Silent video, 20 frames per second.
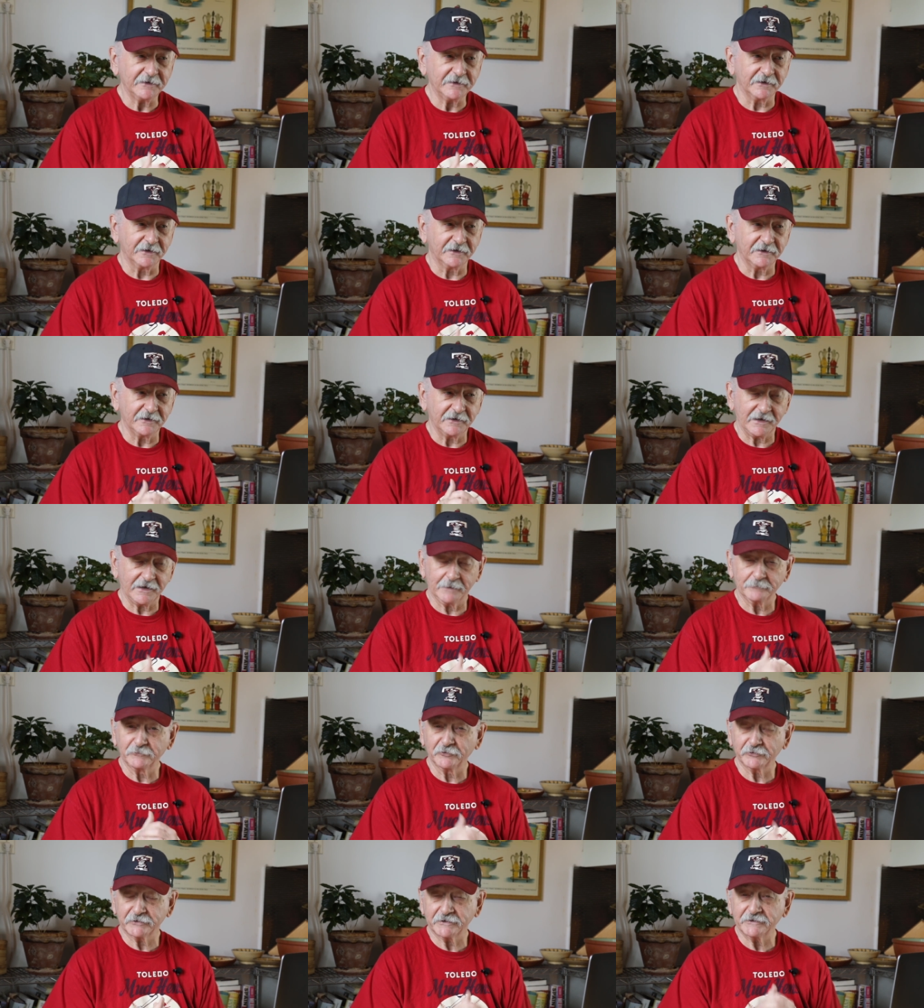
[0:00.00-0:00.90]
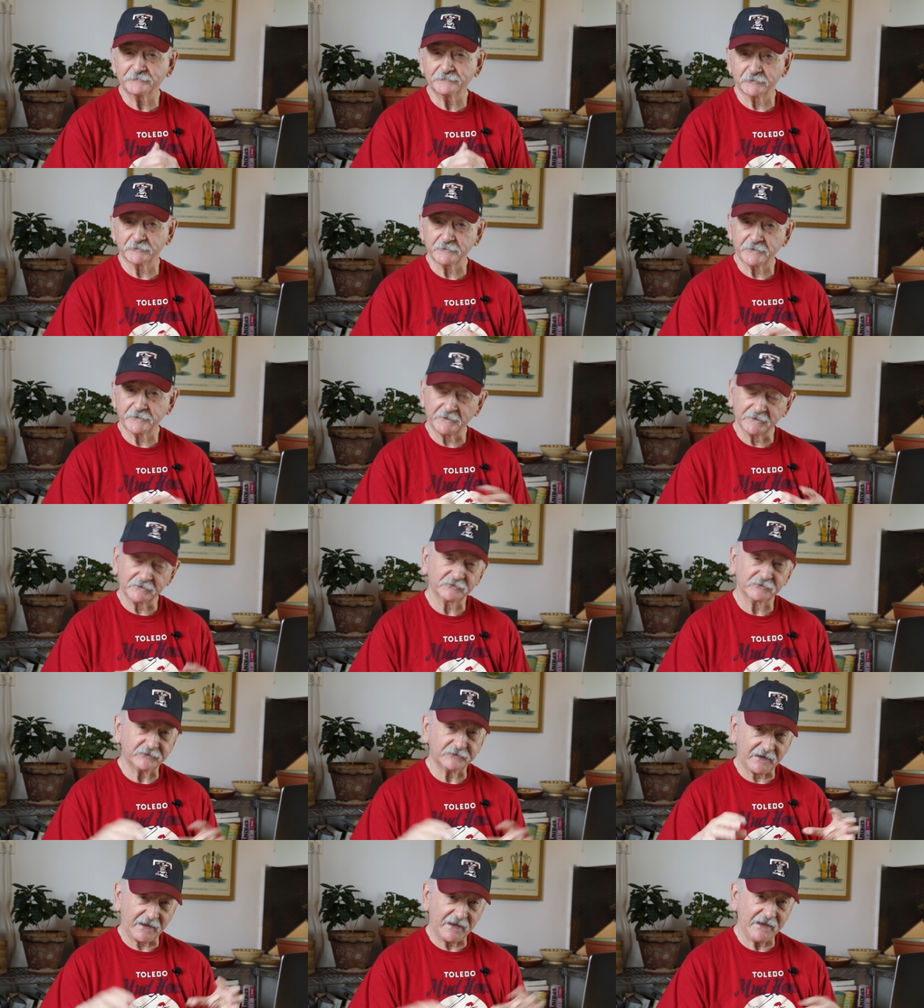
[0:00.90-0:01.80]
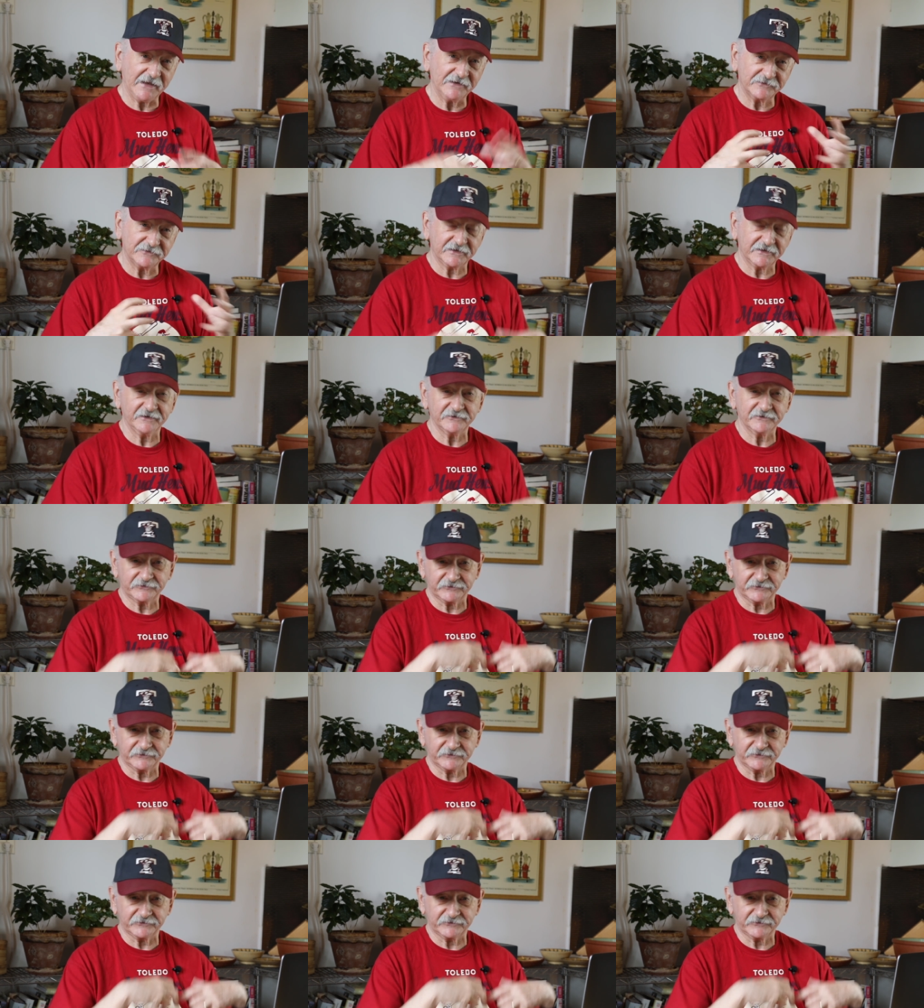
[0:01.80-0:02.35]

Uh, I'm looking for things to hedge against